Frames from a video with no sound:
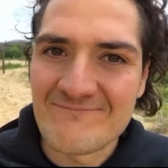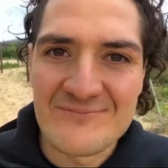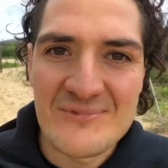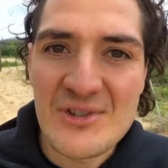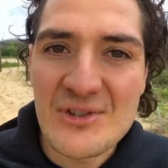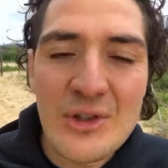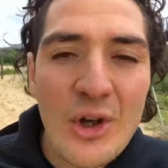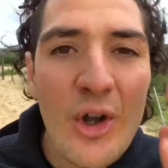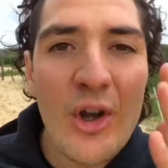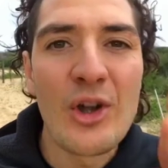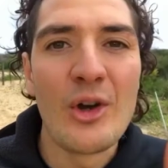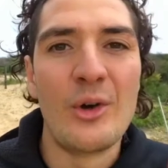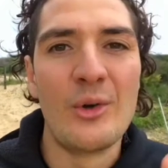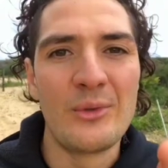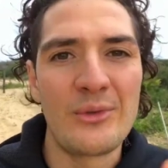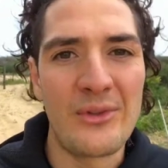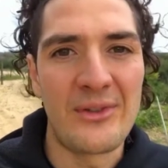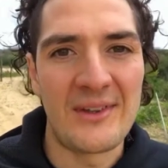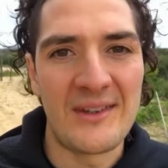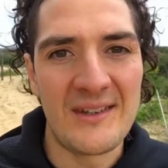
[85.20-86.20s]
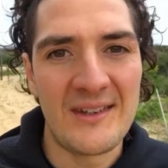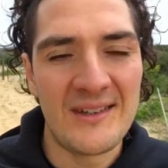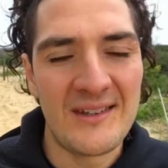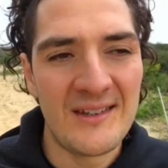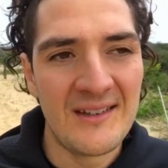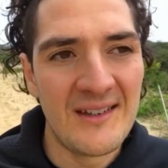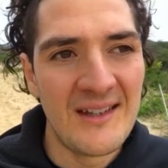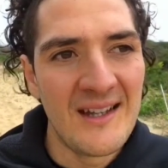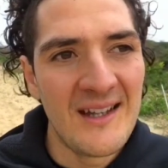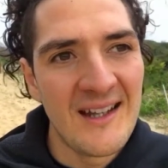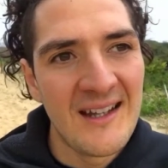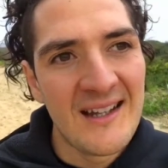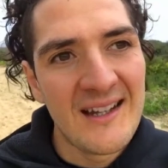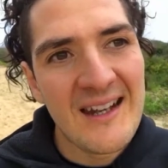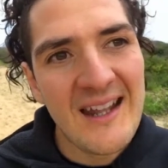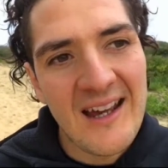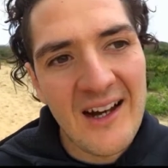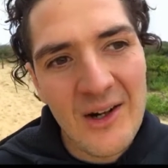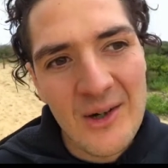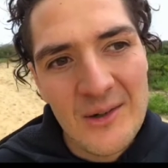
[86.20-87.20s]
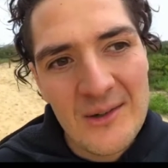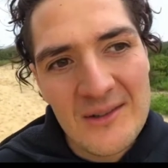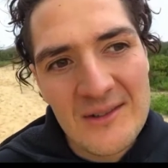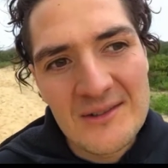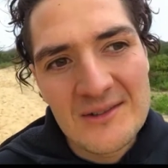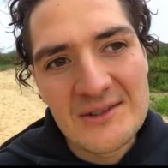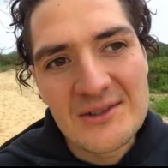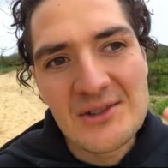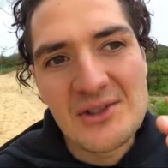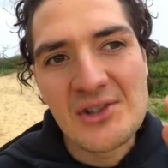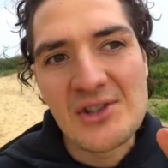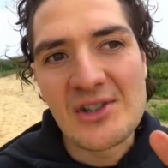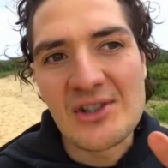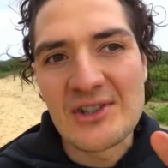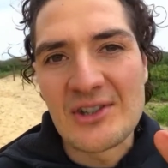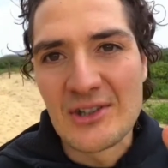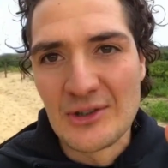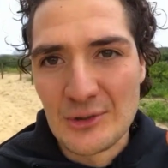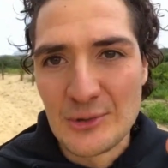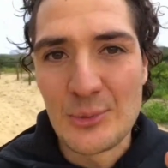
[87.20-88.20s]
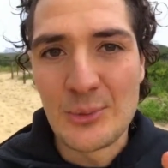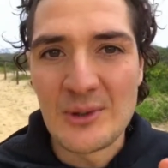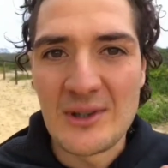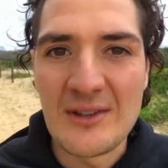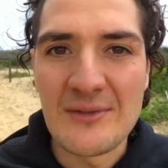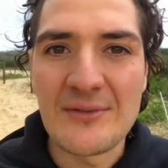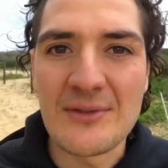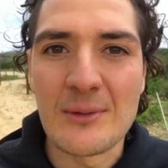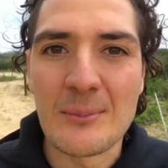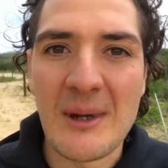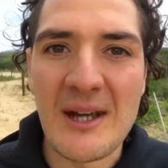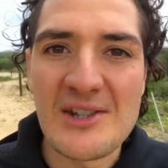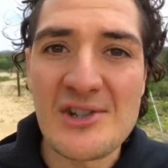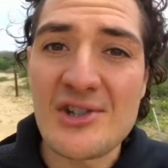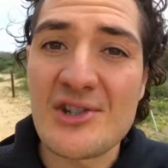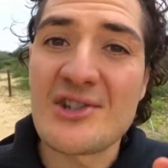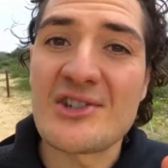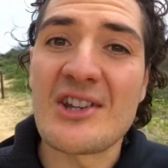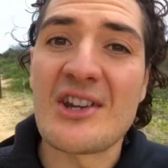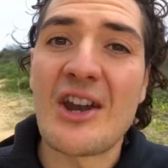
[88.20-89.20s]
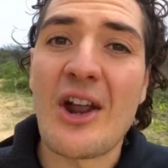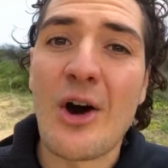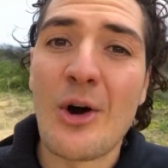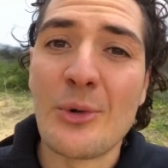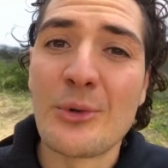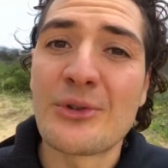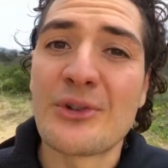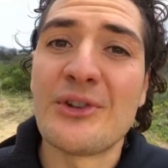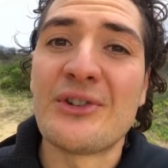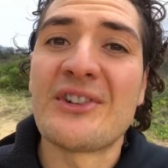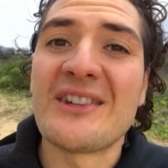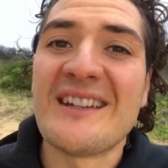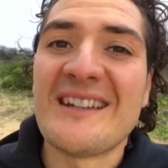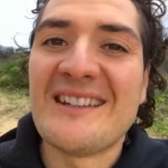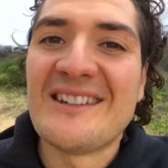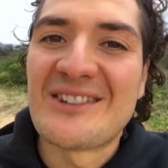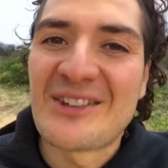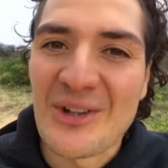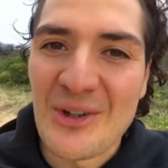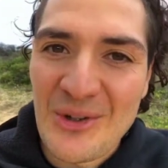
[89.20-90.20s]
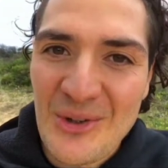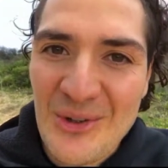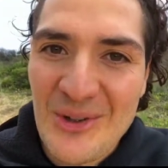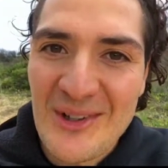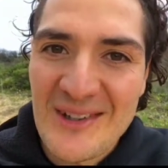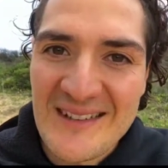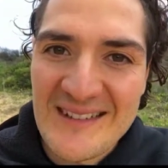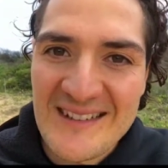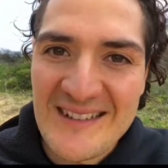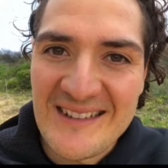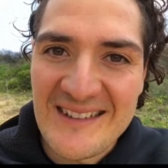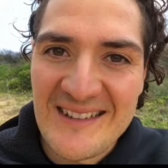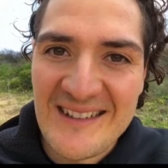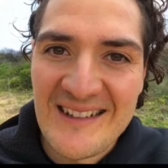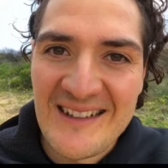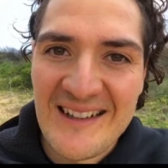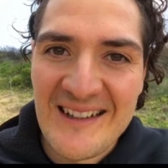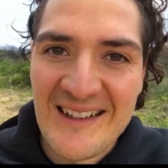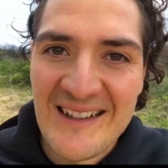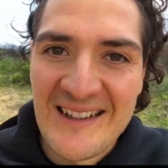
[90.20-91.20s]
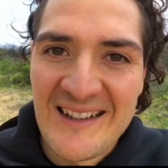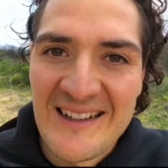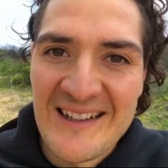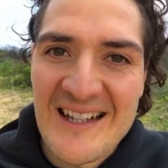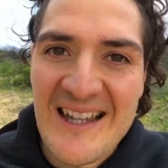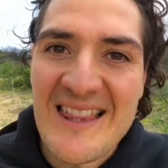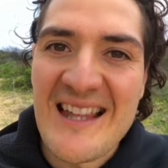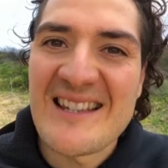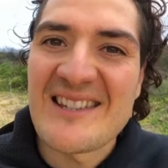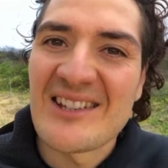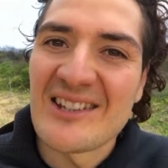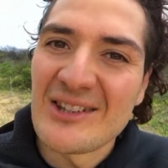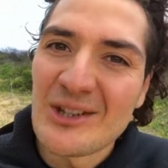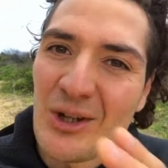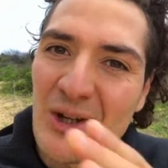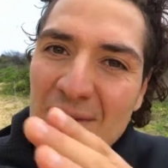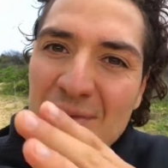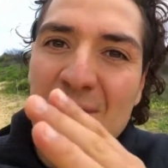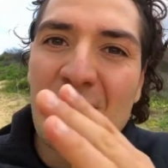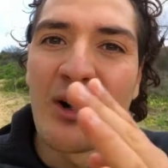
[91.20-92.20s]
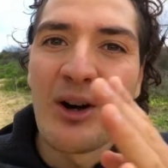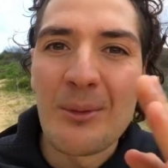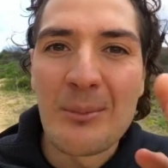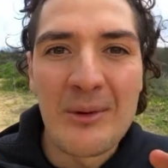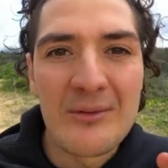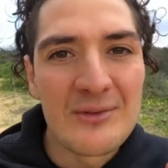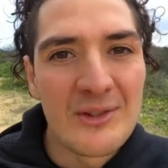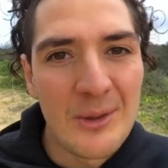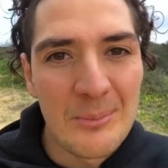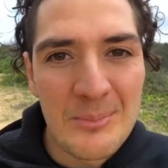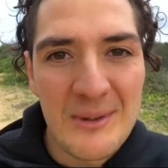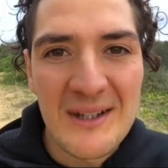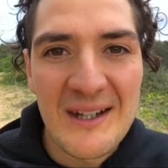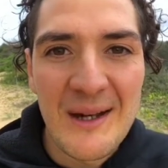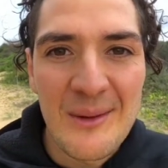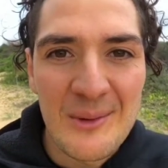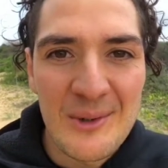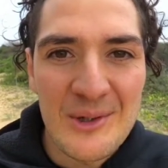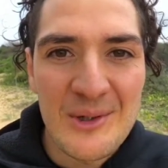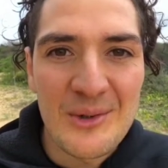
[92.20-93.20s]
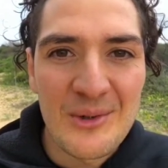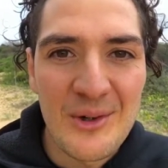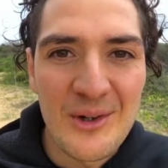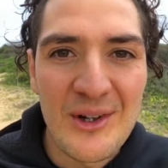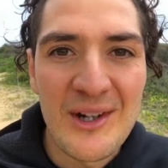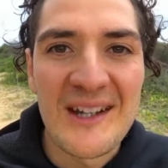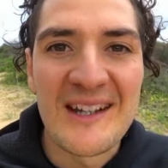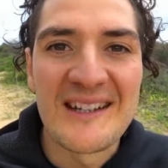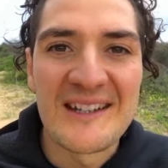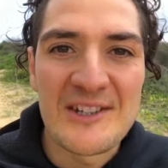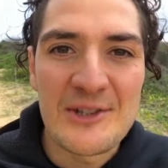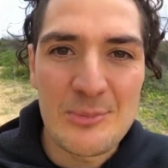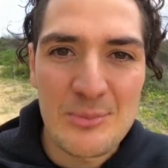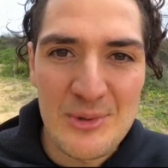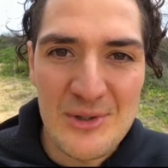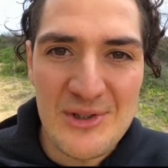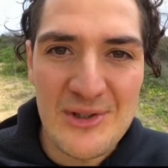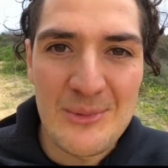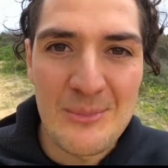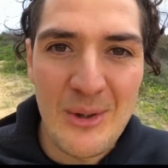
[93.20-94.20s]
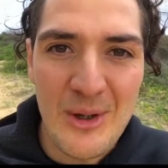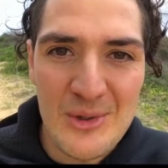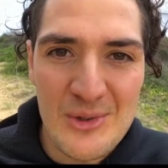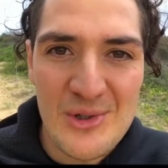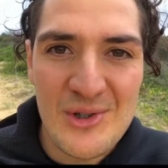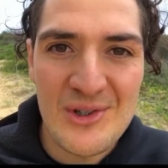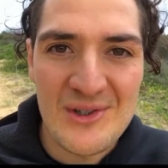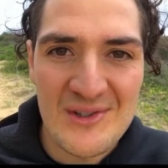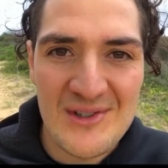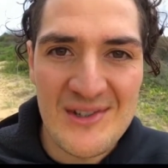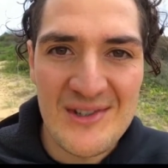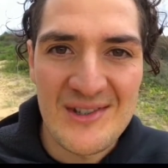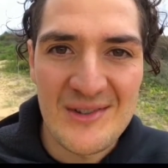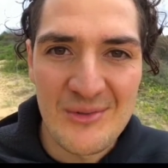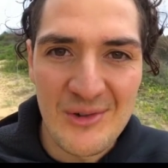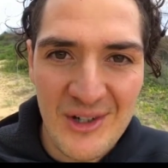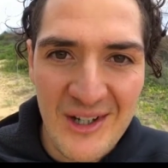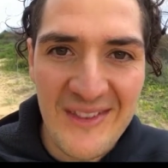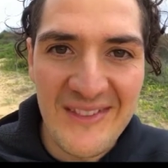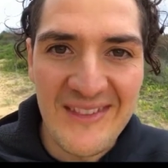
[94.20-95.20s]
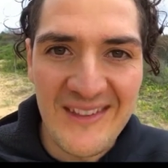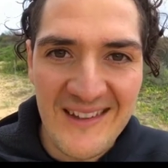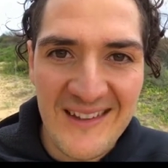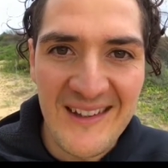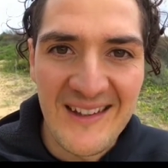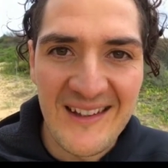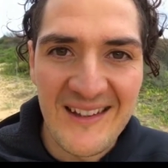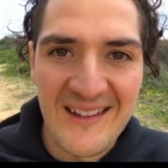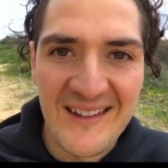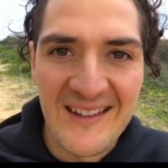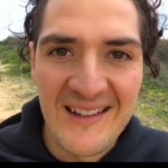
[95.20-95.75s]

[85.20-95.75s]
It's not healthy. Now, she deals with inflammations and ulcers internally. That's a lifetime of not being able to cry and express emotions right there.